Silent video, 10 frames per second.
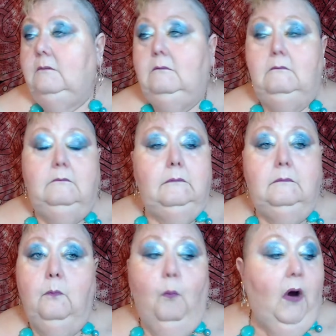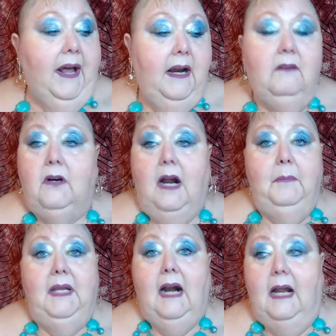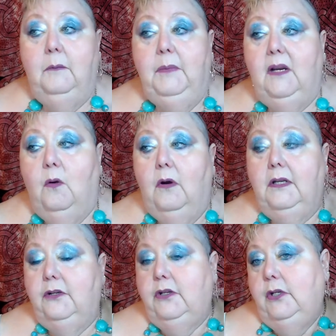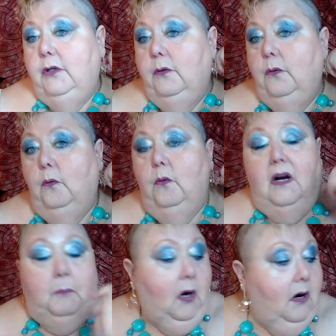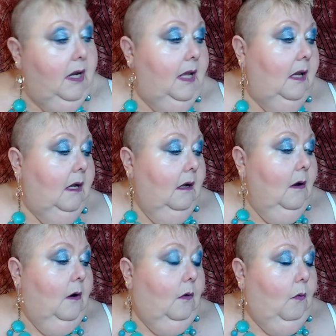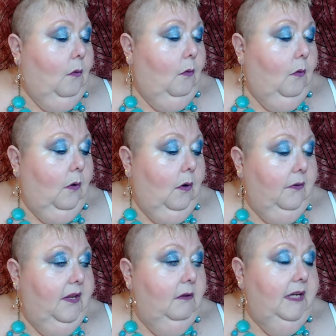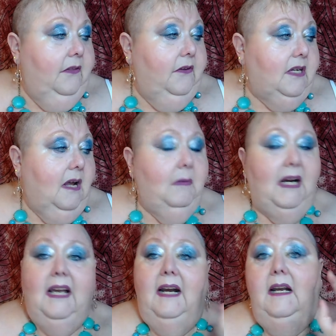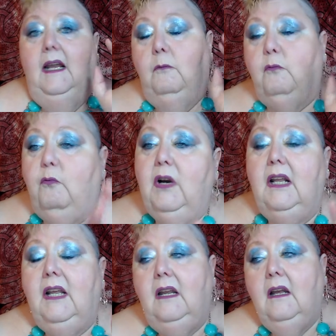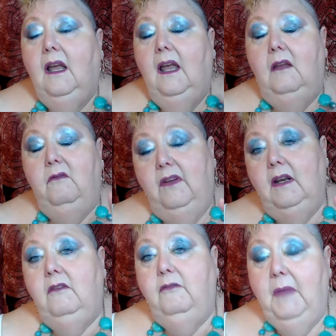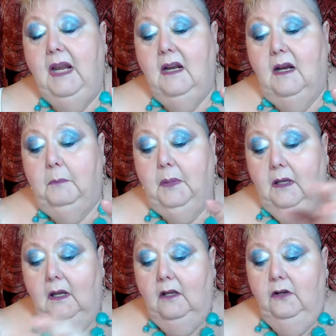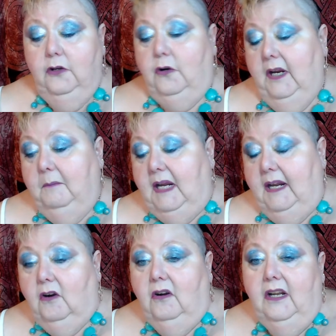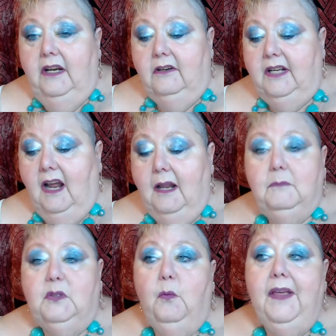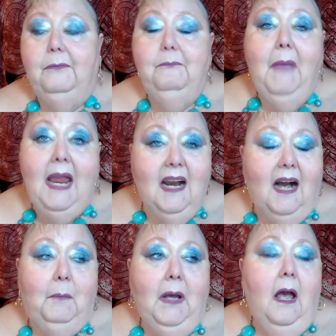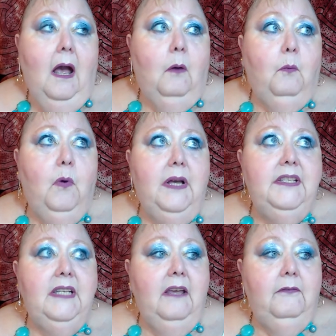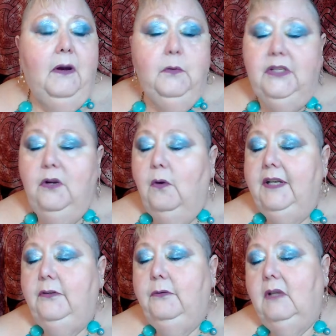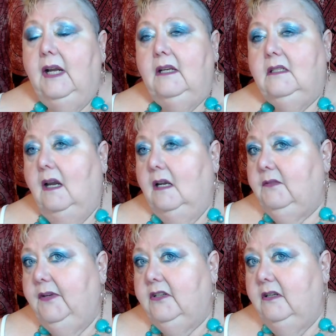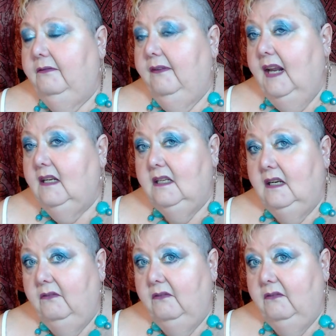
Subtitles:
whatever. I mean, I could be going to a party, or the only other time I got any really inventive makeup during my earlier times with makeup was if I was going to like a science fiction or fantasy convention.